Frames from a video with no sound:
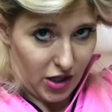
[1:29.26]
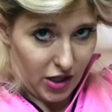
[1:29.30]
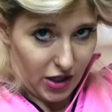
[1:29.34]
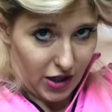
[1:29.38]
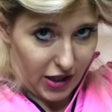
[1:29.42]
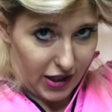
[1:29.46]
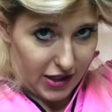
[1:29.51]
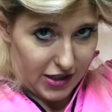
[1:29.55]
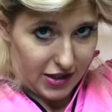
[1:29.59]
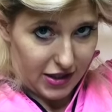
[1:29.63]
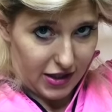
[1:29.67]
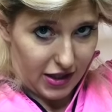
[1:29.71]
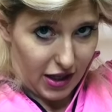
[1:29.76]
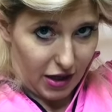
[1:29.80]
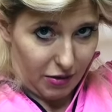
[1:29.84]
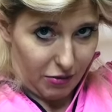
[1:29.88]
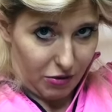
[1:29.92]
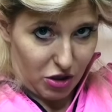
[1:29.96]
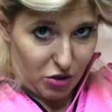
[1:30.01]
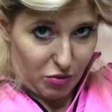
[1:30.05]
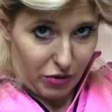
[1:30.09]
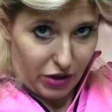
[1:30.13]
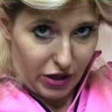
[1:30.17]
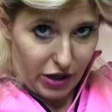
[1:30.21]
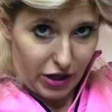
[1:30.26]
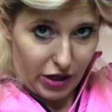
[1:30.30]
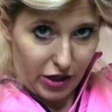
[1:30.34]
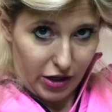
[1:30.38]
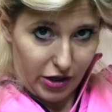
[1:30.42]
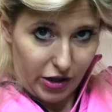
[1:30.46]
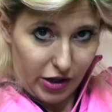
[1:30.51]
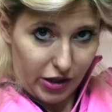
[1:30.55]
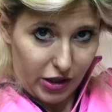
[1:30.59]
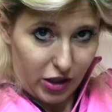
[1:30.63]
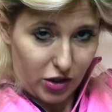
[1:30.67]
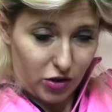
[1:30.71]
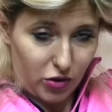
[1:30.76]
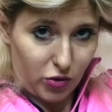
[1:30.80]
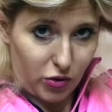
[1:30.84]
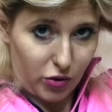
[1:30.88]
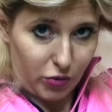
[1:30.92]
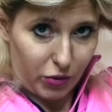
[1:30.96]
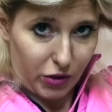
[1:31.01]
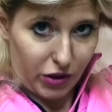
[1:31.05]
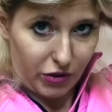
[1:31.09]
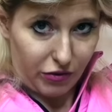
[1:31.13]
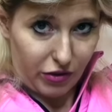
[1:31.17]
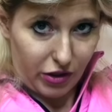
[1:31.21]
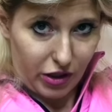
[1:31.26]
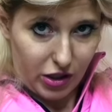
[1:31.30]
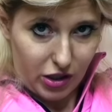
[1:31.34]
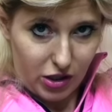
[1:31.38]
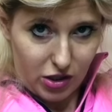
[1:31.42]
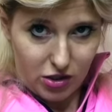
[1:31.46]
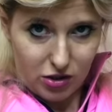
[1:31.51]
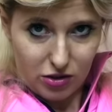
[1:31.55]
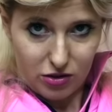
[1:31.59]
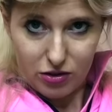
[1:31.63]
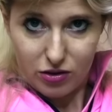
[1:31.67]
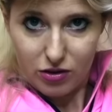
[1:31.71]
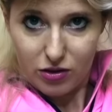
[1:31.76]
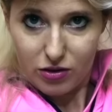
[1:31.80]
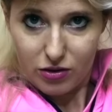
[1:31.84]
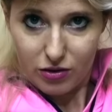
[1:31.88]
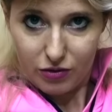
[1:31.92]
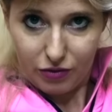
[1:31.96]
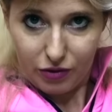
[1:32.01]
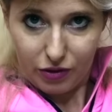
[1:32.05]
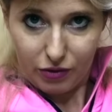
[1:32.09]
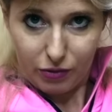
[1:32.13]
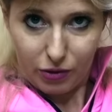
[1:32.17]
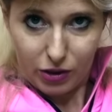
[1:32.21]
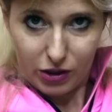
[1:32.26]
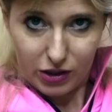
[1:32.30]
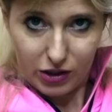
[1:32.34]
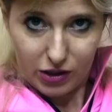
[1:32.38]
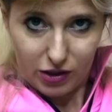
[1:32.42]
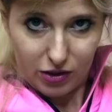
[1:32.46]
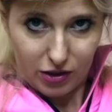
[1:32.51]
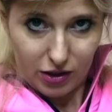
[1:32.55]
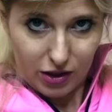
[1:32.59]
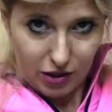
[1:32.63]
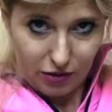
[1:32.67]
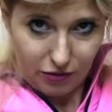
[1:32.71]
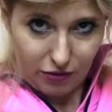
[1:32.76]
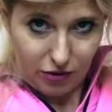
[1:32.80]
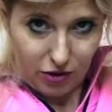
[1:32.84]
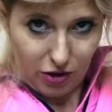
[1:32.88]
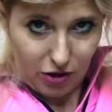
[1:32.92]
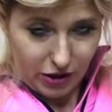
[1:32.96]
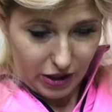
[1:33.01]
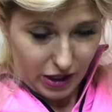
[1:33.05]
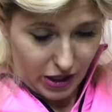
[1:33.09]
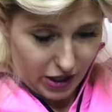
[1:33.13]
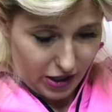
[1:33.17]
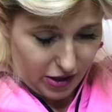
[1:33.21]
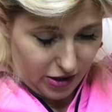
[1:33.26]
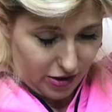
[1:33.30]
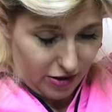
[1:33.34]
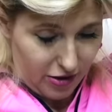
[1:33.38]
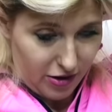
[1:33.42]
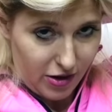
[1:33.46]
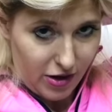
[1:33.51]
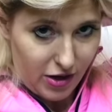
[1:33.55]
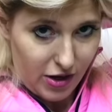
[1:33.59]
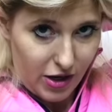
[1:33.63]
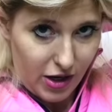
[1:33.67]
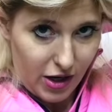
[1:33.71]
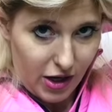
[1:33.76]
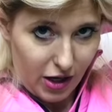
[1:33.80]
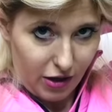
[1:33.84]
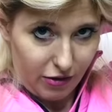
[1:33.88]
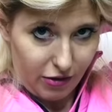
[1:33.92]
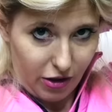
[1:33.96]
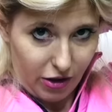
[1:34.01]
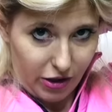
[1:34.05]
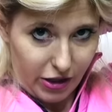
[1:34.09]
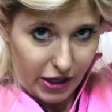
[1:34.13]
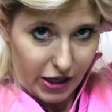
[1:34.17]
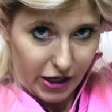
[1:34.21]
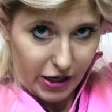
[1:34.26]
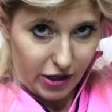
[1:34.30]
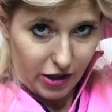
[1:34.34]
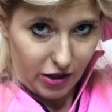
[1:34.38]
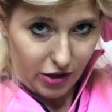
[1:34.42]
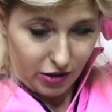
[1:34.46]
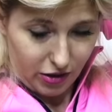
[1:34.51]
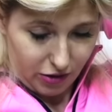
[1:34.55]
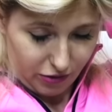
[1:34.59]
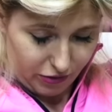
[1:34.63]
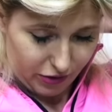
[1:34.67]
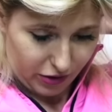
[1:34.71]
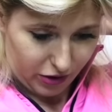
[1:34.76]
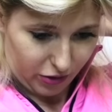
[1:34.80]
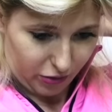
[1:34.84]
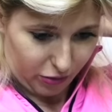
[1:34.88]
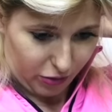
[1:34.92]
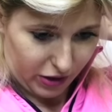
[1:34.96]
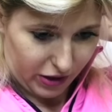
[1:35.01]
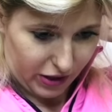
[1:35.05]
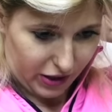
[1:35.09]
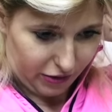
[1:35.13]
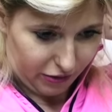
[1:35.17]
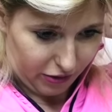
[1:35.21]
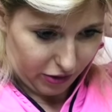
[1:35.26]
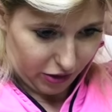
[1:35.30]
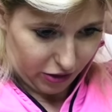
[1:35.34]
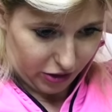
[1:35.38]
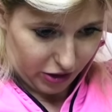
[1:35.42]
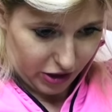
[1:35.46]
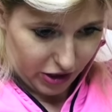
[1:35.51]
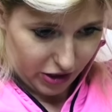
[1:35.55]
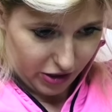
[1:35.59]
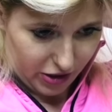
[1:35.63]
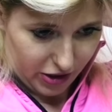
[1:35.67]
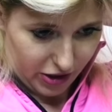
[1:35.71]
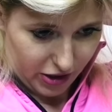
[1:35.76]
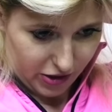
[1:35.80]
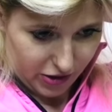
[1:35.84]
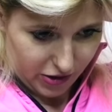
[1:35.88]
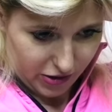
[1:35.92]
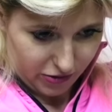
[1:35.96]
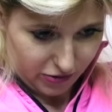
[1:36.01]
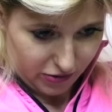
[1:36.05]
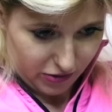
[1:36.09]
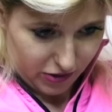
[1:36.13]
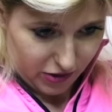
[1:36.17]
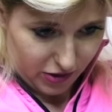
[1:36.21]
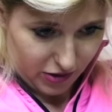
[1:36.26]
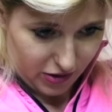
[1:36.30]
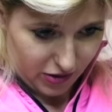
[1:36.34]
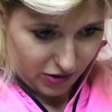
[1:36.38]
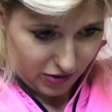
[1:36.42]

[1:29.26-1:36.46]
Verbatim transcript: it doesn't damage my hair. I can do it whenever I need to. If I want to have long hair, I have long hair. If I don't want to have long hair, I don't.